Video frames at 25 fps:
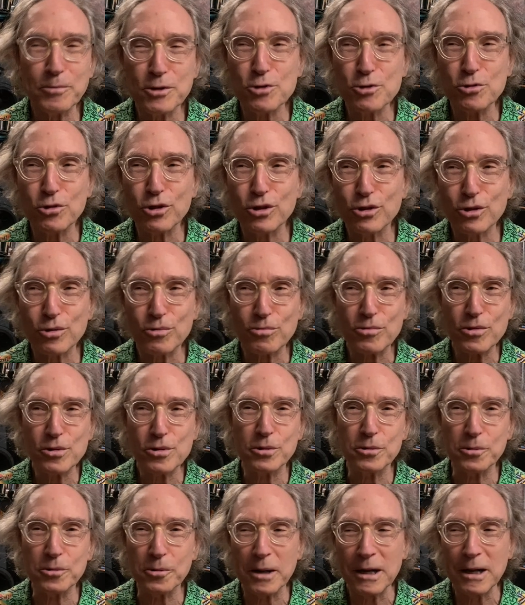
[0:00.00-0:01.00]
you
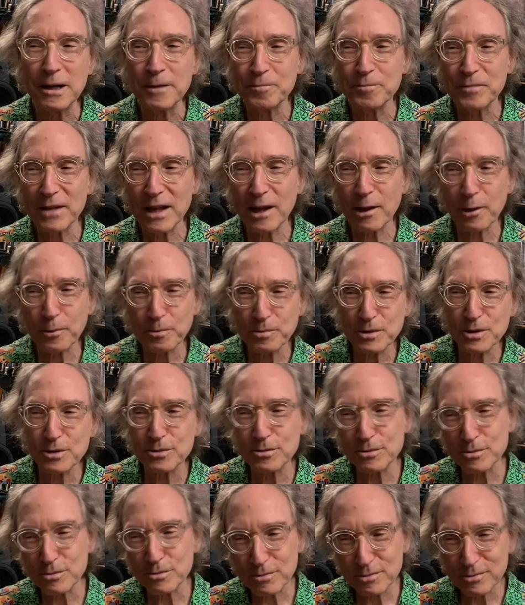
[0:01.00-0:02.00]
through, help
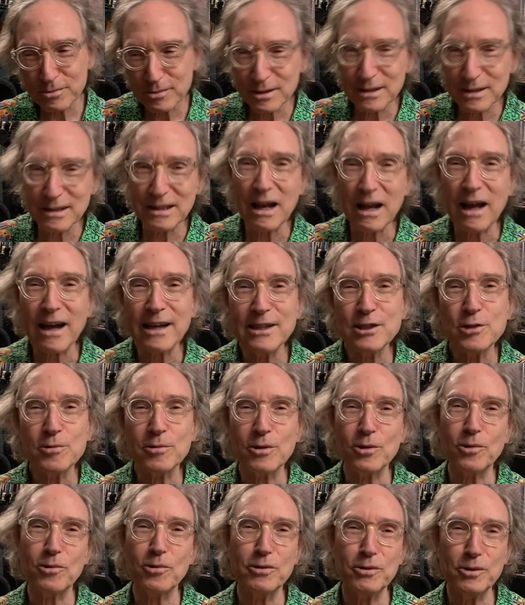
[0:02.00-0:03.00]
you guide you
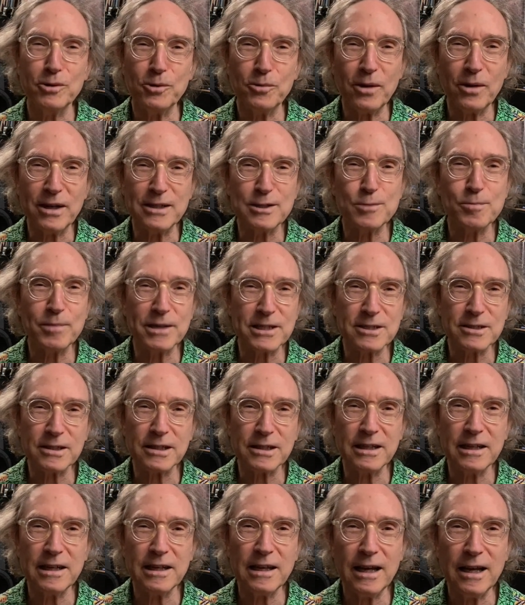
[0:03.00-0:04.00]
along the way as best I
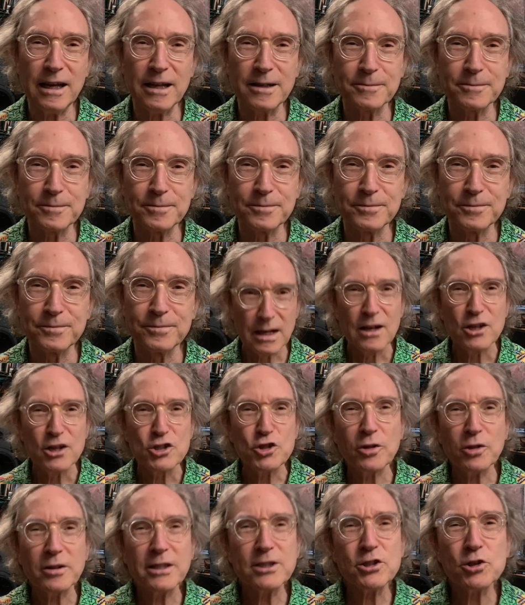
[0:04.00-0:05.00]
can.
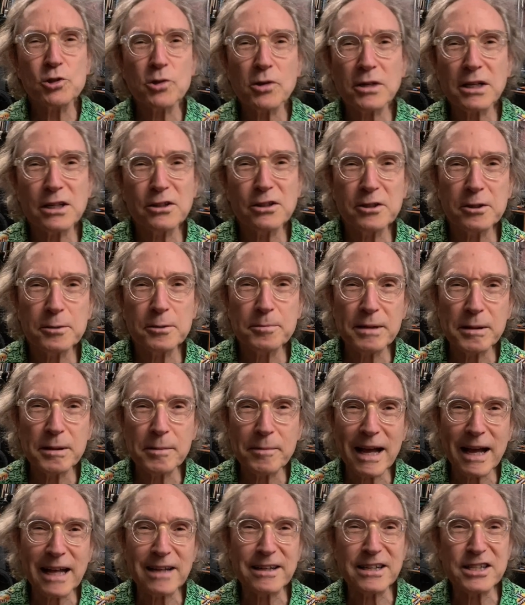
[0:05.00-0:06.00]
So let's talk a little bit
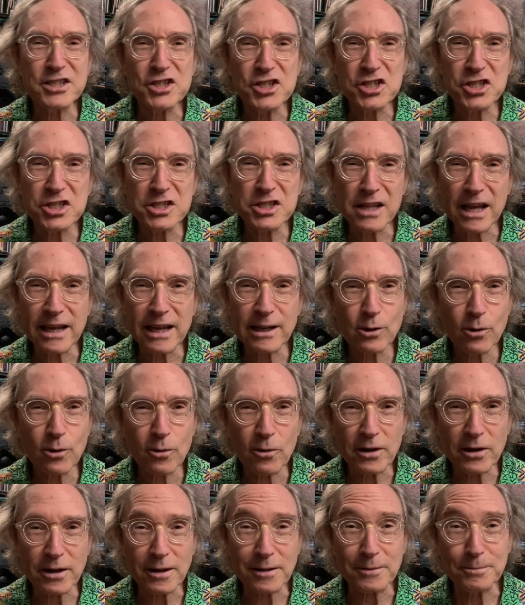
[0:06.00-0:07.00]
about snake
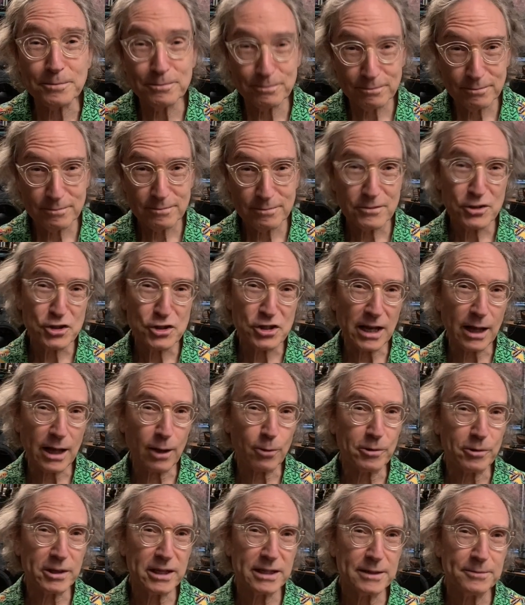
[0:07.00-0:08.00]
oil, shall
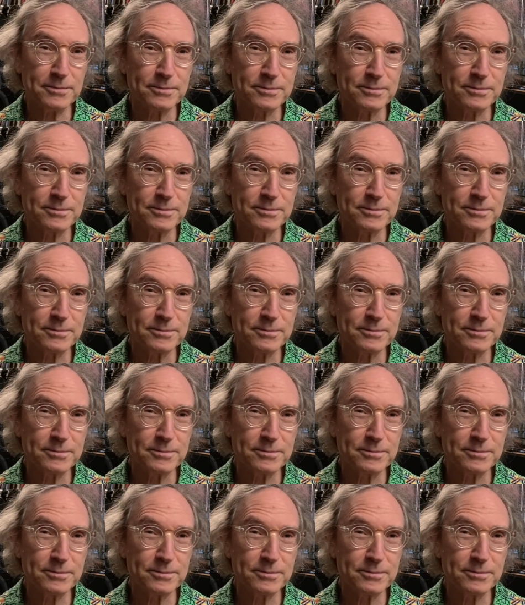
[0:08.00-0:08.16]
we?